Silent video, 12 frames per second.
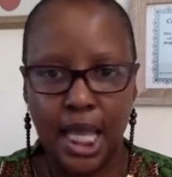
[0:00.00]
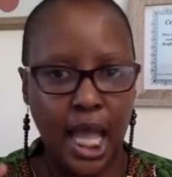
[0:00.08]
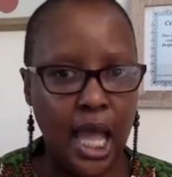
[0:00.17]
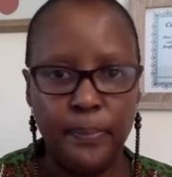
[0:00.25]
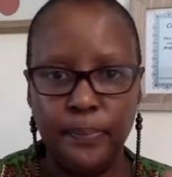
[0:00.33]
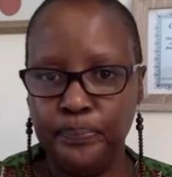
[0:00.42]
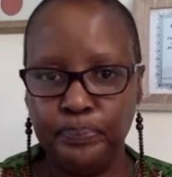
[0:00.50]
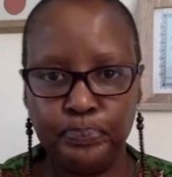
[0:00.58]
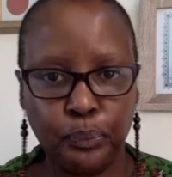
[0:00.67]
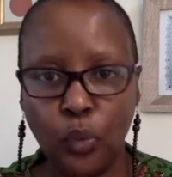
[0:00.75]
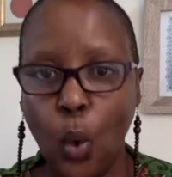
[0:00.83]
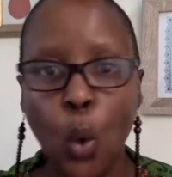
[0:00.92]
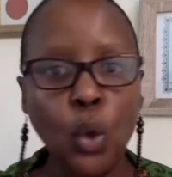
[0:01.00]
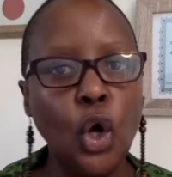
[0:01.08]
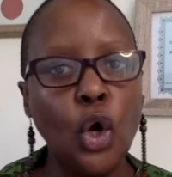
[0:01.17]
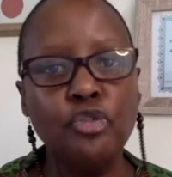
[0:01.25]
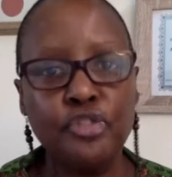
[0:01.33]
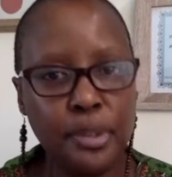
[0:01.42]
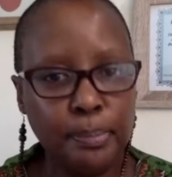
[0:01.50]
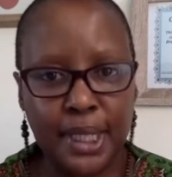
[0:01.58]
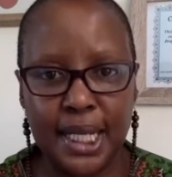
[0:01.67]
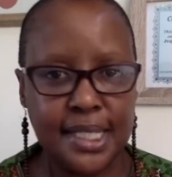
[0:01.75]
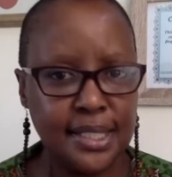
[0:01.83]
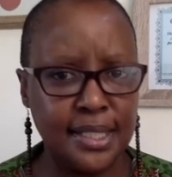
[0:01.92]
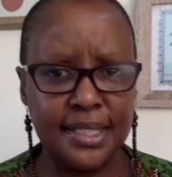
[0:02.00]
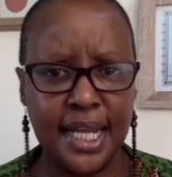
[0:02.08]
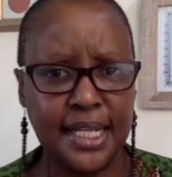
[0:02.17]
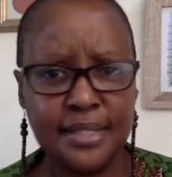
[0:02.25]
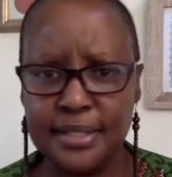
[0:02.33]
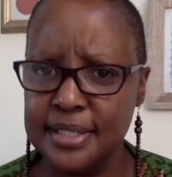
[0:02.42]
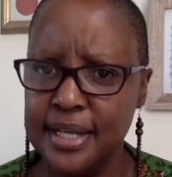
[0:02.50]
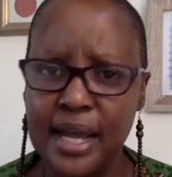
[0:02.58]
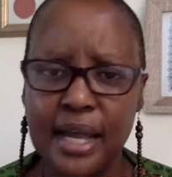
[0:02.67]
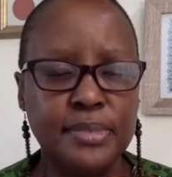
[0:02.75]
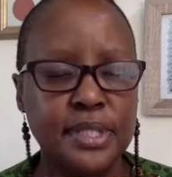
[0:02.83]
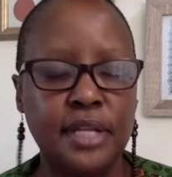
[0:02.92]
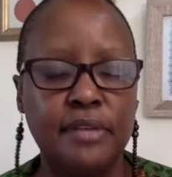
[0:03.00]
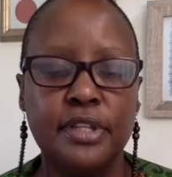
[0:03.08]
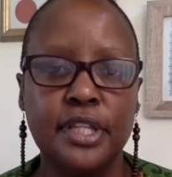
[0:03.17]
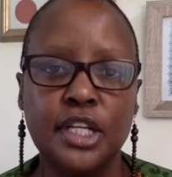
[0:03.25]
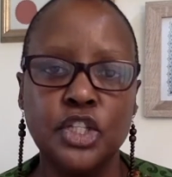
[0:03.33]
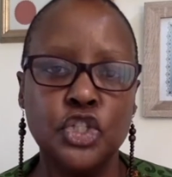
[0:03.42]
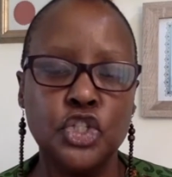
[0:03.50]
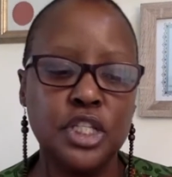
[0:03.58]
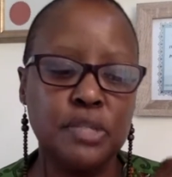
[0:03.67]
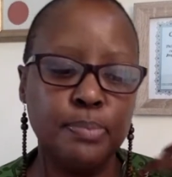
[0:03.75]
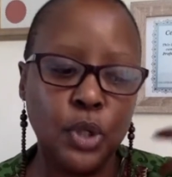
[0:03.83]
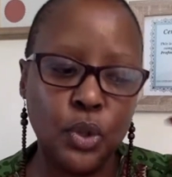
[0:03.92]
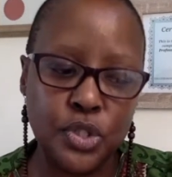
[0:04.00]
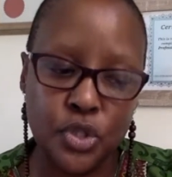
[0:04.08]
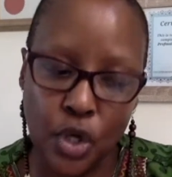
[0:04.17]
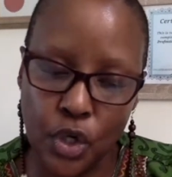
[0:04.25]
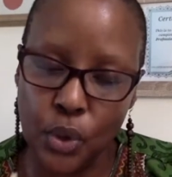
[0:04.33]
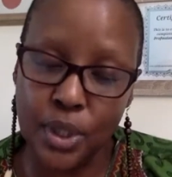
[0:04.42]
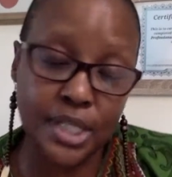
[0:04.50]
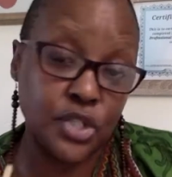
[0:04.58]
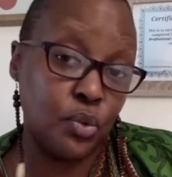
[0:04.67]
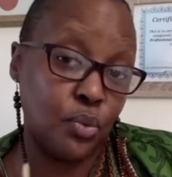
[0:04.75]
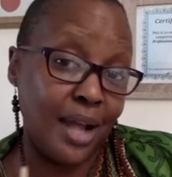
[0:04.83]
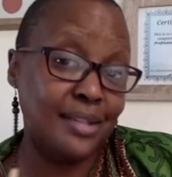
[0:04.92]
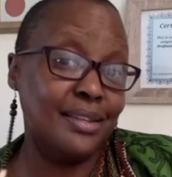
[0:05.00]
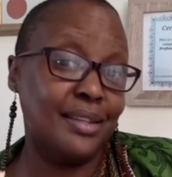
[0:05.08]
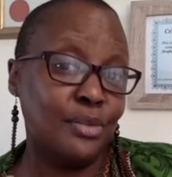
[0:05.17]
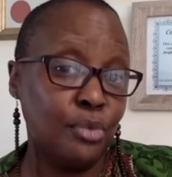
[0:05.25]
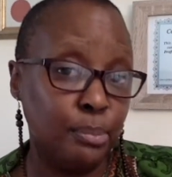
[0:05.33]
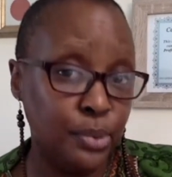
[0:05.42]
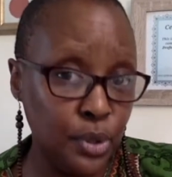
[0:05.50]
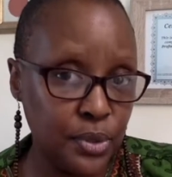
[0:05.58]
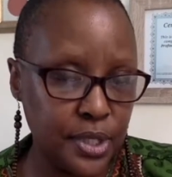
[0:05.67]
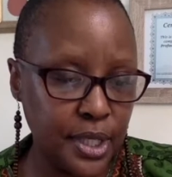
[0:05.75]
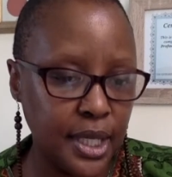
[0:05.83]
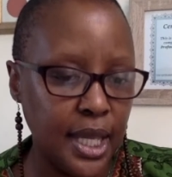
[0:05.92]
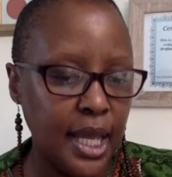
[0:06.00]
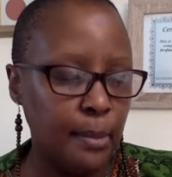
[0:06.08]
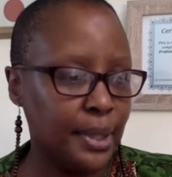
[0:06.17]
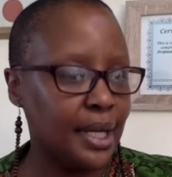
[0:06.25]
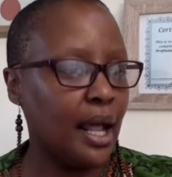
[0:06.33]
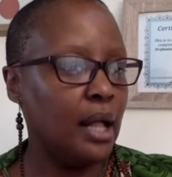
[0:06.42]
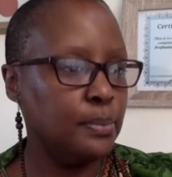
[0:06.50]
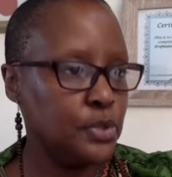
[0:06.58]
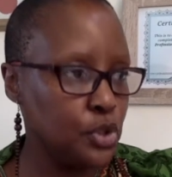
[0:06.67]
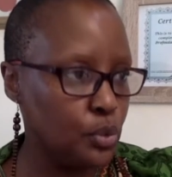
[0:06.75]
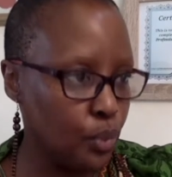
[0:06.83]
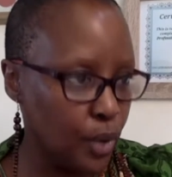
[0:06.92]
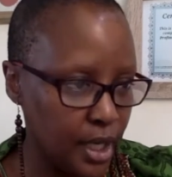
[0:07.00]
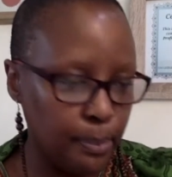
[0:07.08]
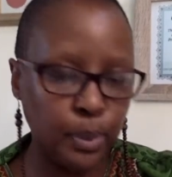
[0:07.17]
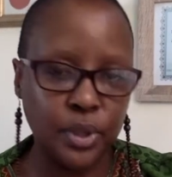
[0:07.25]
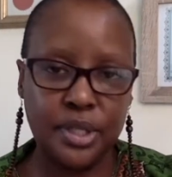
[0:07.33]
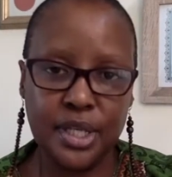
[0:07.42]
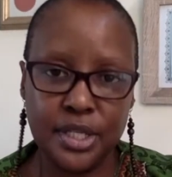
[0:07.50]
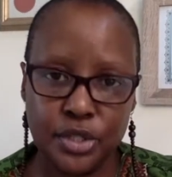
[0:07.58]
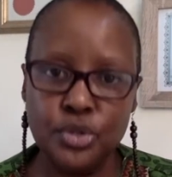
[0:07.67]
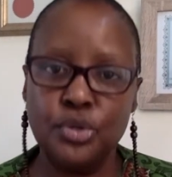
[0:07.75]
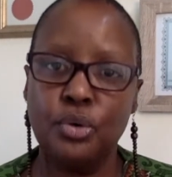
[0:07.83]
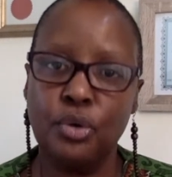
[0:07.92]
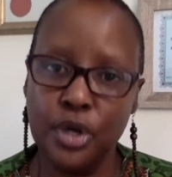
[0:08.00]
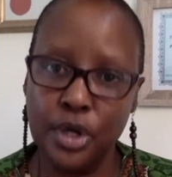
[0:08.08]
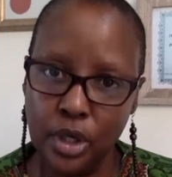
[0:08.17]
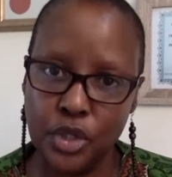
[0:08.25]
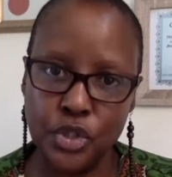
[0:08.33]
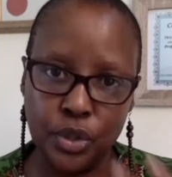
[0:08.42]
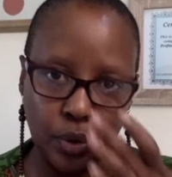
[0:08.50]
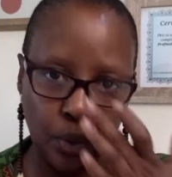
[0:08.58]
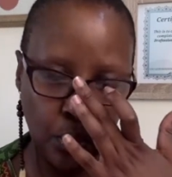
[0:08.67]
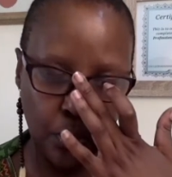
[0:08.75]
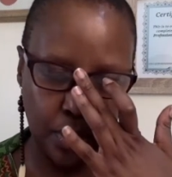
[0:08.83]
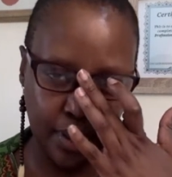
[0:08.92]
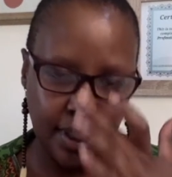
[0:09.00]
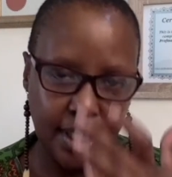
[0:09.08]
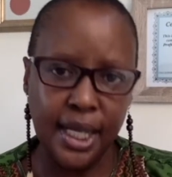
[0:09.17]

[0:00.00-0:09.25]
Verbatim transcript: um, all over the place and dates and times and everything. It's just because not only is the writing therapeutic, but it helps you really put things into a chronological order.